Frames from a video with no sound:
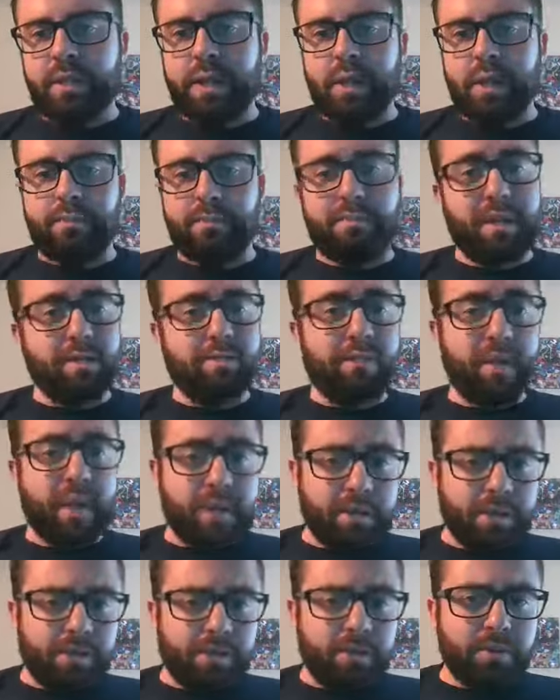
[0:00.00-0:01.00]
uh, big
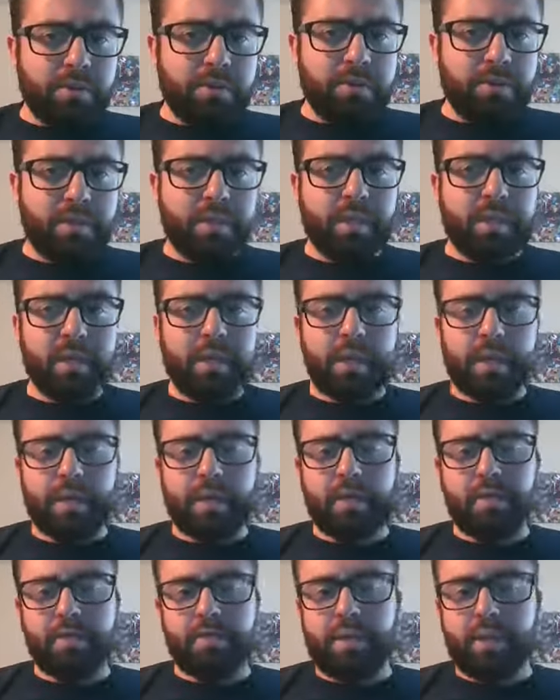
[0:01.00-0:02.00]
venues.
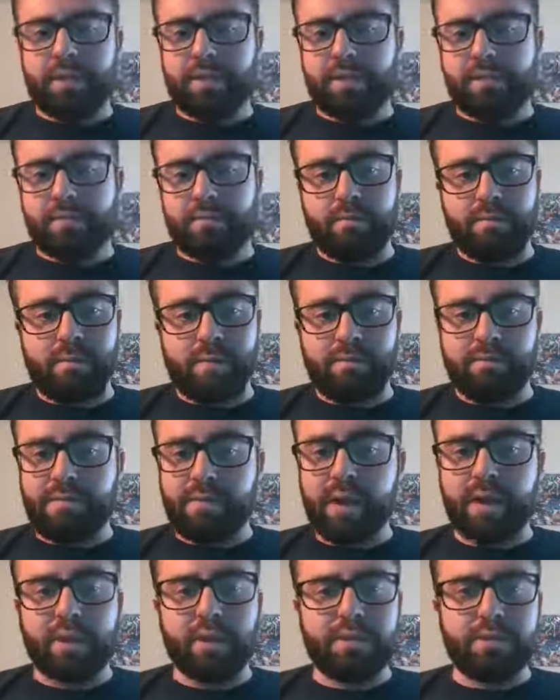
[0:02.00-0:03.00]
Uh, it's
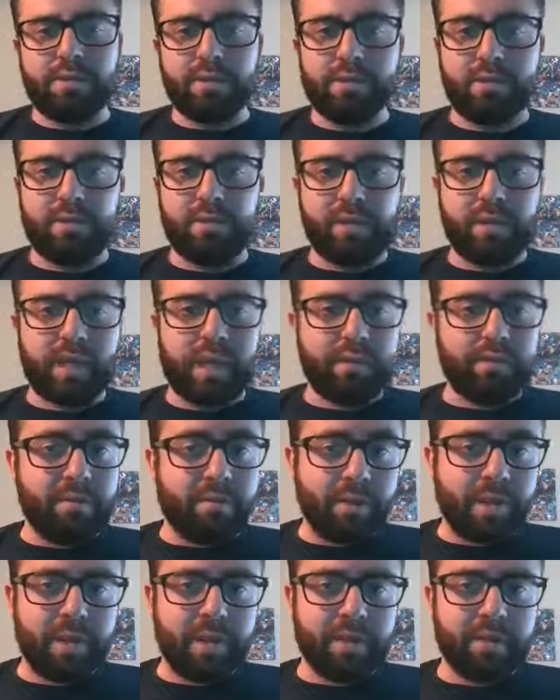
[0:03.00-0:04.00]
very useful in live
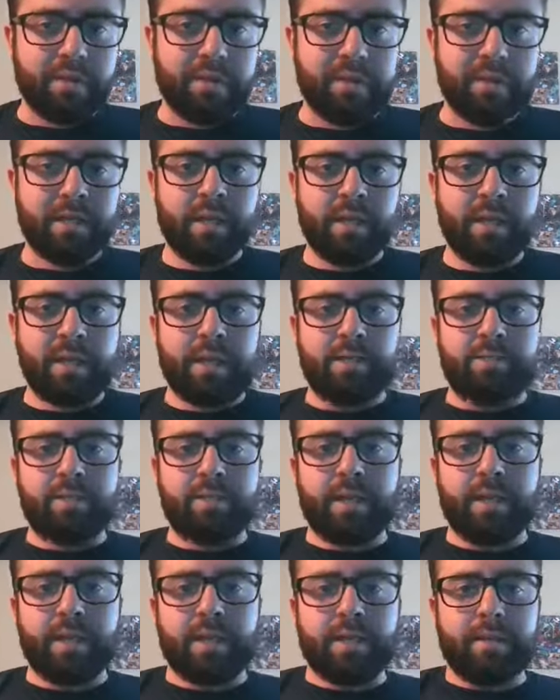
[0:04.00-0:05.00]
events,
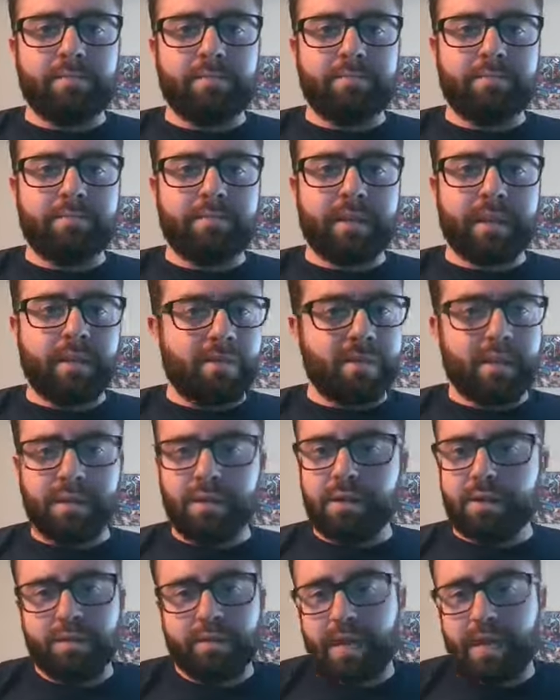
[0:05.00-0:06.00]
um, in
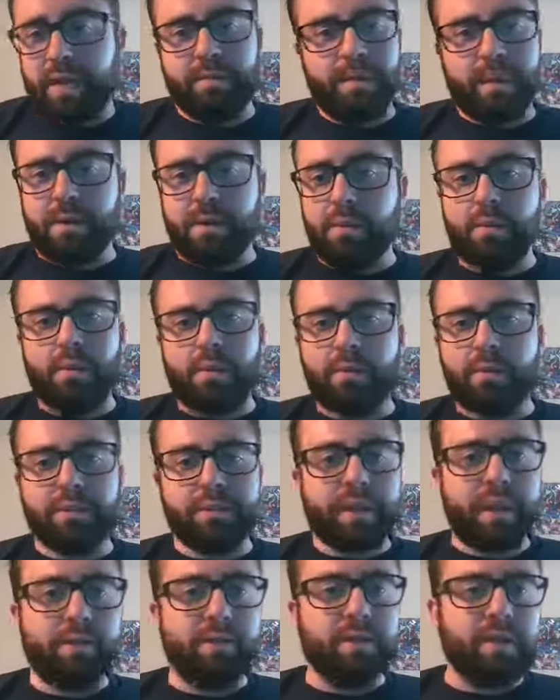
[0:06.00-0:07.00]
theaters, um,
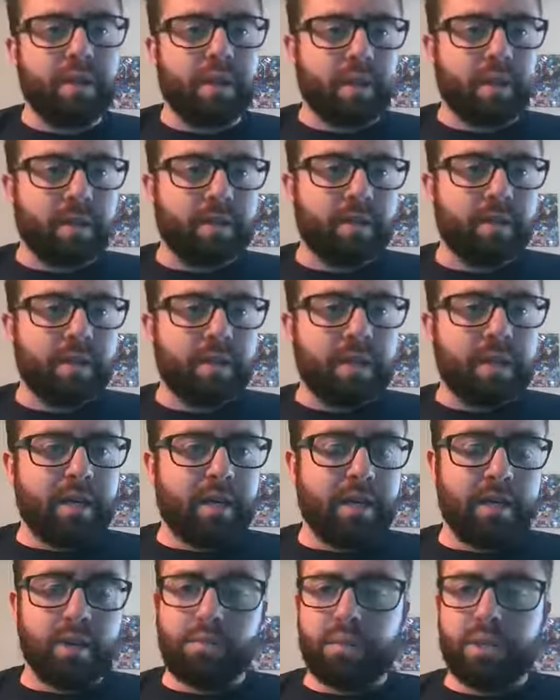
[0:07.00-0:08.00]
almost everything,
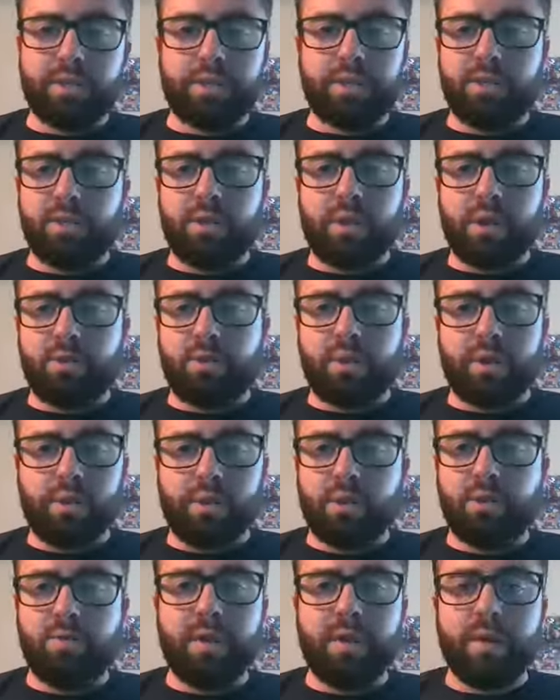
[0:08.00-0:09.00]
either pieces of equipment
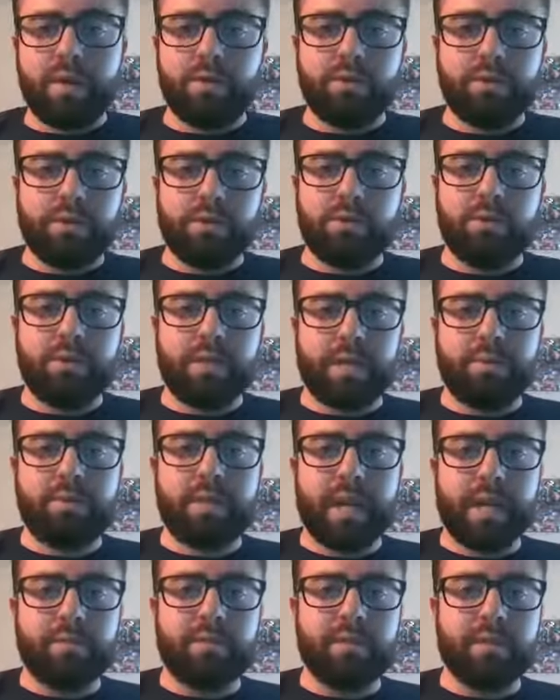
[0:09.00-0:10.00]
or venues use some
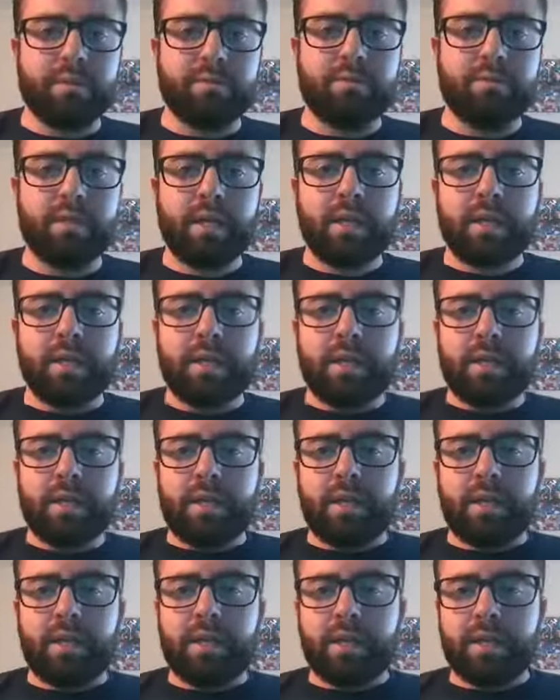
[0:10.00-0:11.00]
type of
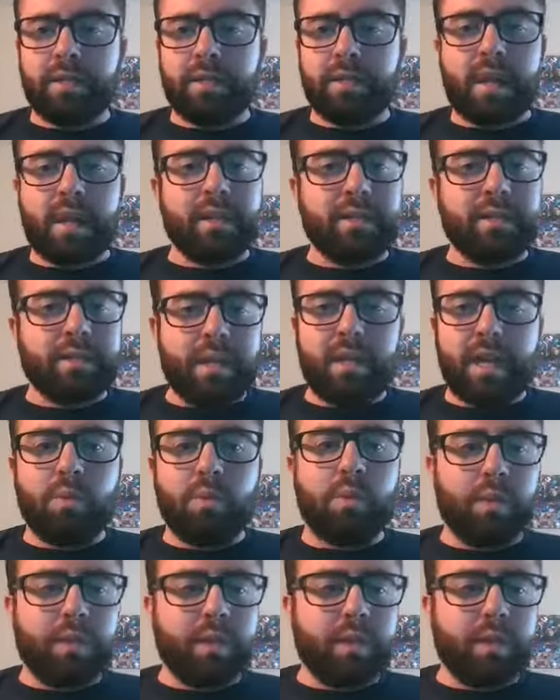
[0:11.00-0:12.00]
uh, Dante
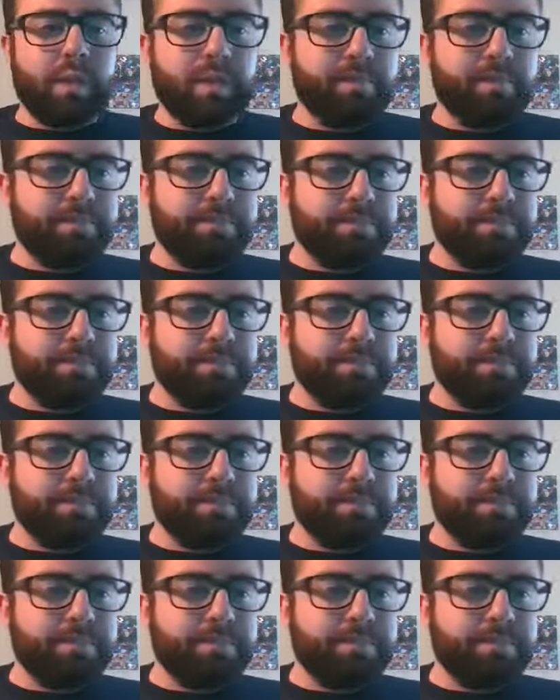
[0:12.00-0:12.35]
networking.